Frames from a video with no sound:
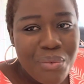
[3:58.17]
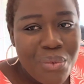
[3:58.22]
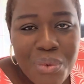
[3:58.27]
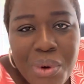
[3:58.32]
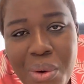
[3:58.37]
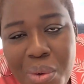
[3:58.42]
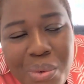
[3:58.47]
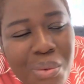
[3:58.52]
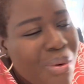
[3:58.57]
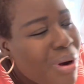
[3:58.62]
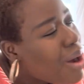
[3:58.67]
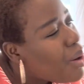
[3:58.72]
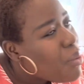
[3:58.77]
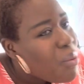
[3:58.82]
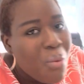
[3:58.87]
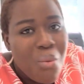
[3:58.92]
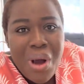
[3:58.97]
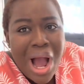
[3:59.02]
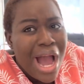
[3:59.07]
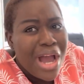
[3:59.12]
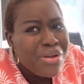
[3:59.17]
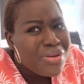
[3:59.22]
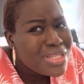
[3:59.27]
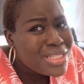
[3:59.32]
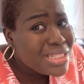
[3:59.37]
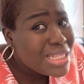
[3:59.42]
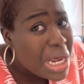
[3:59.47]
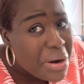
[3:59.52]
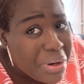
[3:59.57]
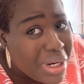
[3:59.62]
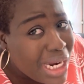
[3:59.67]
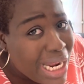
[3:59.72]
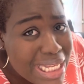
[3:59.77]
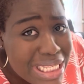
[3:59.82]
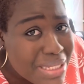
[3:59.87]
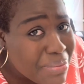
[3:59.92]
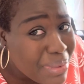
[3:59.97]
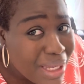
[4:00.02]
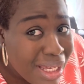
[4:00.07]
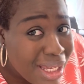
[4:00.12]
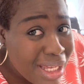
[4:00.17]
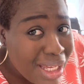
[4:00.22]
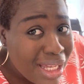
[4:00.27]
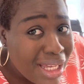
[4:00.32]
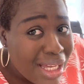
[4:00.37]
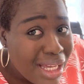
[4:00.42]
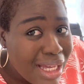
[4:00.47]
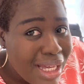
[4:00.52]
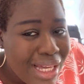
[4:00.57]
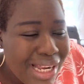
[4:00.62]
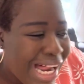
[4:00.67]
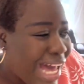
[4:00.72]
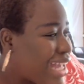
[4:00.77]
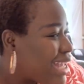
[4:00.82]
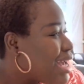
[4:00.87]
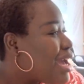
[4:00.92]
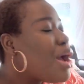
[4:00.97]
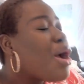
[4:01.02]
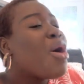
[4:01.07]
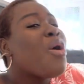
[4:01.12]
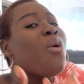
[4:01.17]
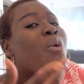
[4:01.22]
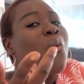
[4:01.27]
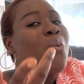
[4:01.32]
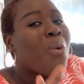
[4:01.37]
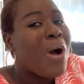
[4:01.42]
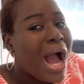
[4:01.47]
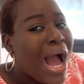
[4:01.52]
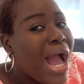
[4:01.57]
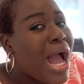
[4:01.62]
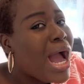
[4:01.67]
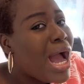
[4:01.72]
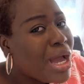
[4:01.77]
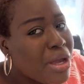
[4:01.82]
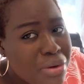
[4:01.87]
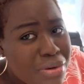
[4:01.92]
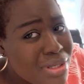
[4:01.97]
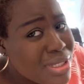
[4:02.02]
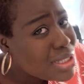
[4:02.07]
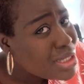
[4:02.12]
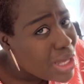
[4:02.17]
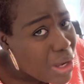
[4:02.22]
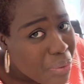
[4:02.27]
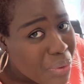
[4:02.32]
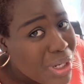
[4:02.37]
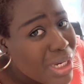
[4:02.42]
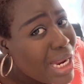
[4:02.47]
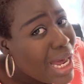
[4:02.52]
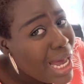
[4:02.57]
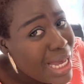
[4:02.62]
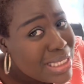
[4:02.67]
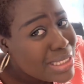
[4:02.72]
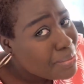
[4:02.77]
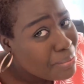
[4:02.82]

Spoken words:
Why are you staring at me? Like, why are you staring at